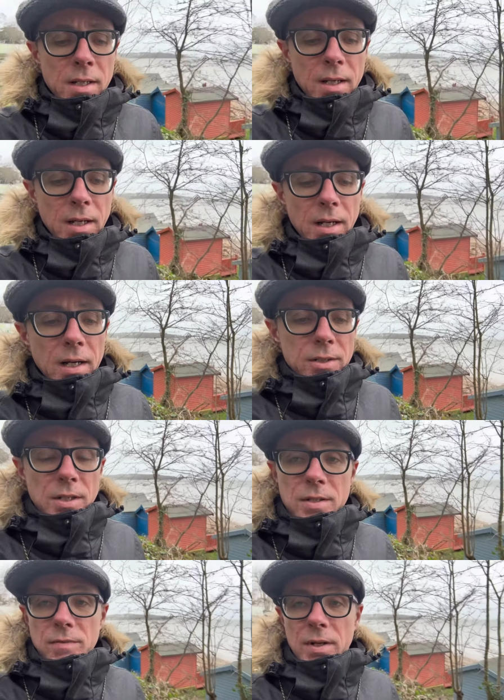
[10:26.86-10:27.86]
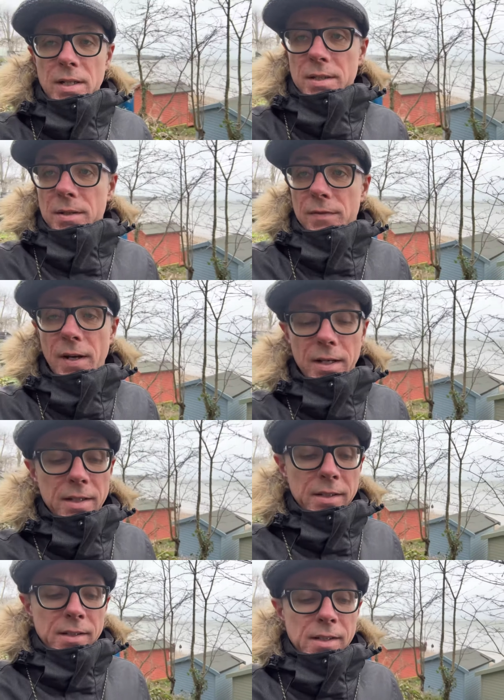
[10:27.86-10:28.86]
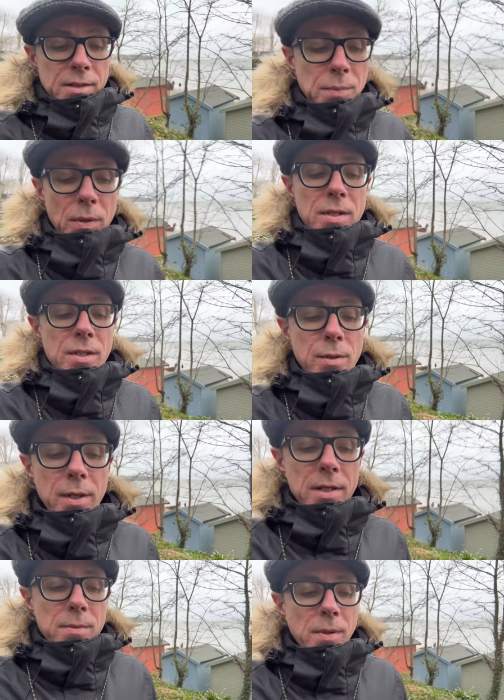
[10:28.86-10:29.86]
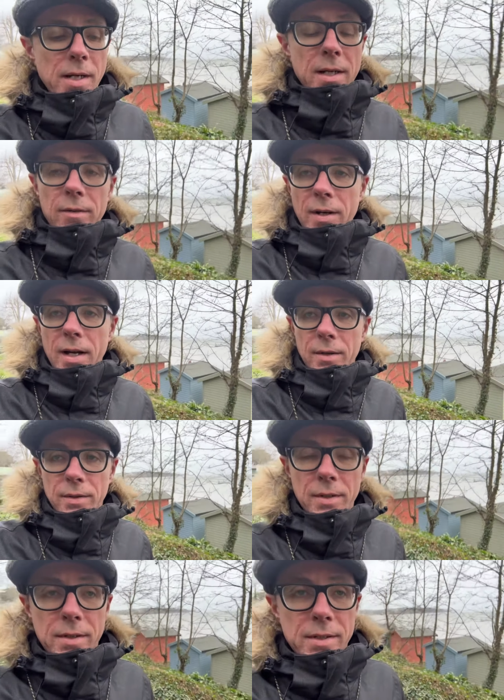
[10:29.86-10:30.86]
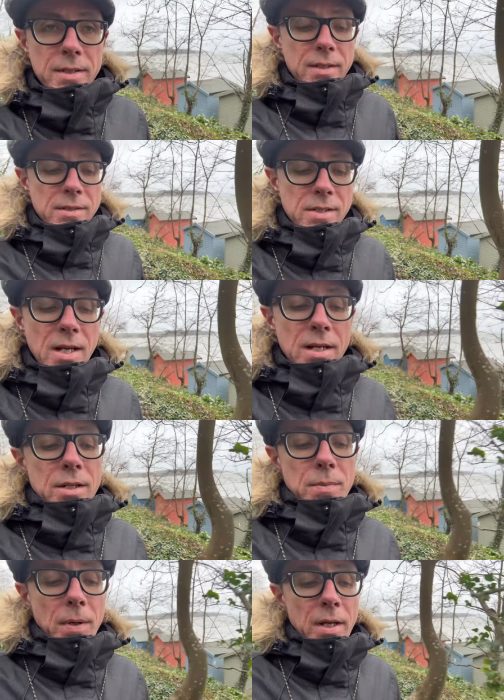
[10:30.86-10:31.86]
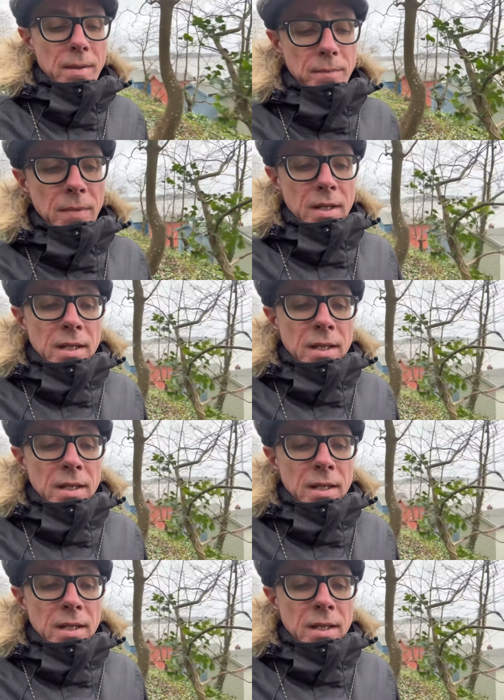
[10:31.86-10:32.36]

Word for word: uh, just really because it's fun. Probably isn't the quickest way around the stage, but um,